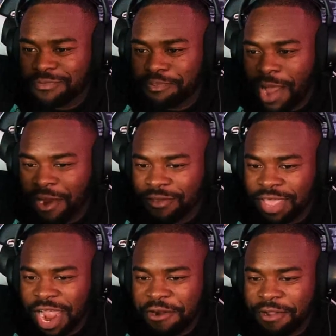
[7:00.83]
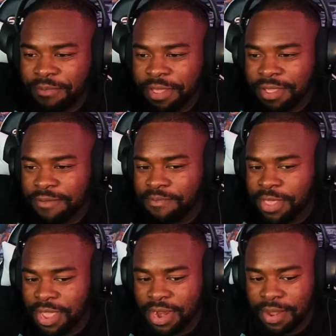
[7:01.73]
Pirates of the Caribbean
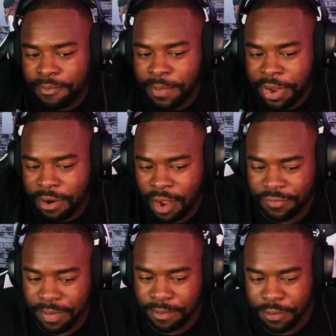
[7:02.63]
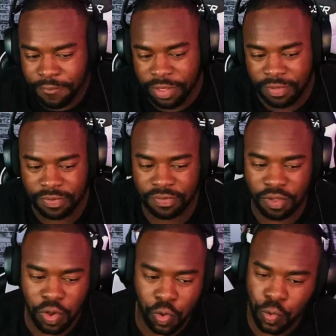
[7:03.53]
being the better of the movies.
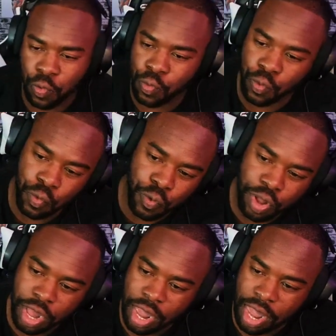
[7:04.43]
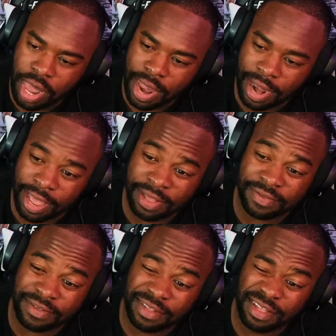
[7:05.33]
So, less.